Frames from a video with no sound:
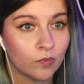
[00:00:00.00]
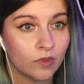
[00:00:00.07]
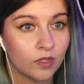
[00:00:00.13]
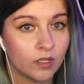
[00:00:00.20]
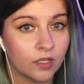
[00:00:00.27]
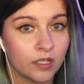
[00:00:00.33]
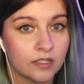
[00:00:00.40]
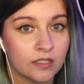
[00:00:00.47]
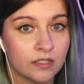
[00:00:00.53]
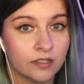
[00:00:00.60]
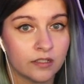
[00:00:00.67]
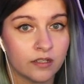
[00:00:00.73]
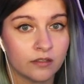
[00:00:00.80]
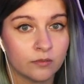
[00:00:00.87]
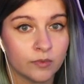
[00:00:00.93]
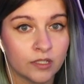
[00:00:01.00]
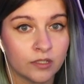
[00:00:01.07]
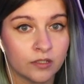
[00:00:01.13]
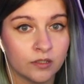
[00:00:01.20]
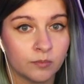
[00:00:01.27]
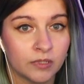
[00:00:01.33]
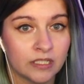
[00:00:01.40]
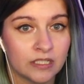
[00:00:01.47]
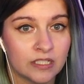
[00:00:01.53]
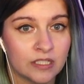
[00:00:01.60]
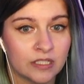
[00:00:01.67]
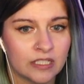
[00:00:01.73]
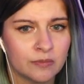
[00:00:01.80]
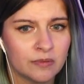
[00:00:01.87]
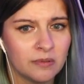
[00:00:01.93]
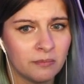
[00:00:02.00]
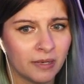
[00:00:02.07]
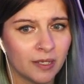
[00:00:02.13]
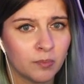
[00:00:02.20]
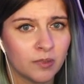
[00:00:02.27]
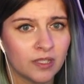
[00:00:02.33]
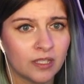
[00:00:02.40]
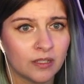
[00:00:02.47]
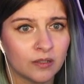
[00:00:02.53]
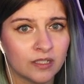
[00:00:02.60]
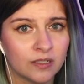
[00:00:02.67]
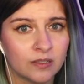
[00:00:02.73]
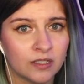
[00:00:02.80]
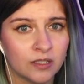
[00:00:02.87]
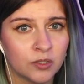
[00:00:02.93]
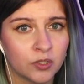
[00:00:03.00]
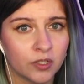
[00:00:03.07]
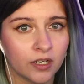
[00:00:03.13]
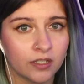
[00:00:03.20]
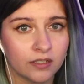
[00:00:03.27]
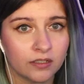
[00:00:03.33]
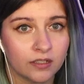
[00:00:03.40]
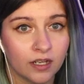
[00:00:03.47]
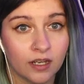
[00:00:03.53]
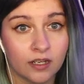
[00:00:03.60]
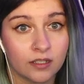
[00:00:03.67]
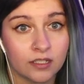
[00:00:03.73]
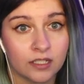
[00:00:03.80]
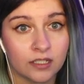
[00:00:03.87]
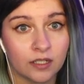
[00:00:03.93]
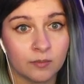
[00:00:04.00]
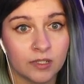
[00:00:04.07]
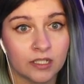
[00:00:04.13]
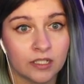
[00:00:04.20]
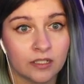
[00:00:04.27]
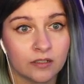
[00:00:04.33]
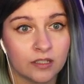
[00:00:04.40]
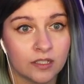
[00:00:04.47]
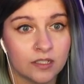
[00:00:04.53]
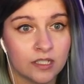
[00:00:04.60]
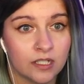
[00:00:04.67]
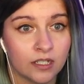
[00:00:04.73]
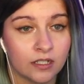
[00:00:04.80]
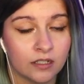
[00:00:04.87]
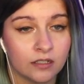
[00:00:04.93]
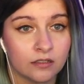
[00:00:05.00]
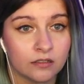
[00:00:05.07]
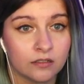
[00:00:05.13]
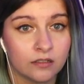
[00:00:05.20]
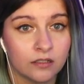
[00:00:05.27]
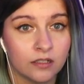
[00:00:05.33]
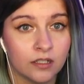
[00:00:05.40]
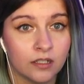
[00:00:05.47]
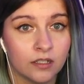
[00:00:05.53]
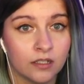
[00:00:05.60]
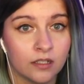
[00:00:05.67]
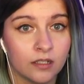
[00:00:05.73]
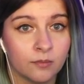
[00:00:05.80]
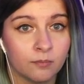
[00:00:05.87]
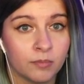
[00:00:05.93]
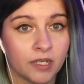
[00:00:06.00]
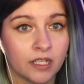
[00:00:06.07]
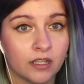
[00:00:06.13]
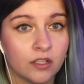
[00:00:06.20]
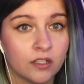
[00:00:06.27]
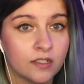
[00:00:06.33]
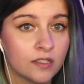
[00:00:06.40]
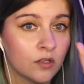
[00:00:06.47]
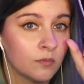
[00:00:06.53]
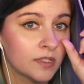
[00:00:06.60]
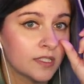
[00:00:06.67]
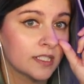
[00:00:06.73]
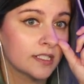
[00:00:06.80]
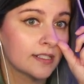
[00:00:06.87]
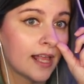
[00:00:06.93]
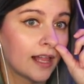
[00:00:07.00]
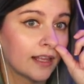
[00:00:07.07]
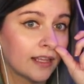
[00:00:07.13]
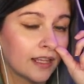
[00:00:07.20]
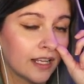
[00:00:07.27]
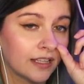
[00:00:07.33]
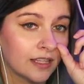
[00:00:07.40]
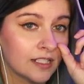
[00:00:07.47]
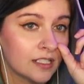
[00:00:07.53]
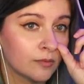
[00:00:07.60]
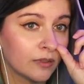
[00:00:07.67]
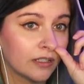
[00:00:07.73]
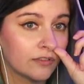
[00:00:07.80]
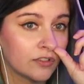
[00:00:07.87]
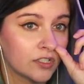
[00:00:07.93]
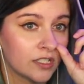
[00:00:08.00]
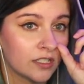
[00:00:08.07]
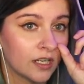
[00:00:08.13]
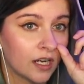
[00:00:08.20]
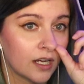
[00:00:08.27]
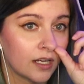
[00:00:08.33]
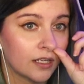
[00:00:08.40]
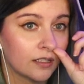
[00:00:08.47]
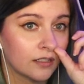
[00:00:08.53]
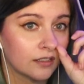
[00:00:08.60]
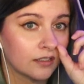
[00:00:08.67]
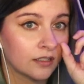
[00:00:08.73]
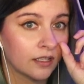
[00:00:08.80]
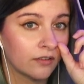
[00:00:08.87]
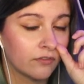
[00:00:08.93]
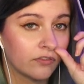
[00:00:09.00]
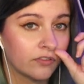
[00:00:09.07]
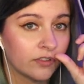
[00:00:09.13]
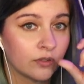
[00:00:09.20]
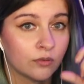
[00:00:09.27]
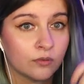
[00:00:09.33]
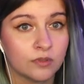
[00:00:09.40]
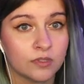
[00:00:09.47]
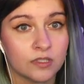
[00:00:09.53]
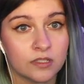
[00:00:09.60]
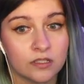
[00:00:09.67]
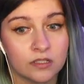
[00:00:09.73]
Is there another one it could be? So this one might be gilded dendra. I mean, it killed the deer. But it looks almost exactly like this one if she got confused.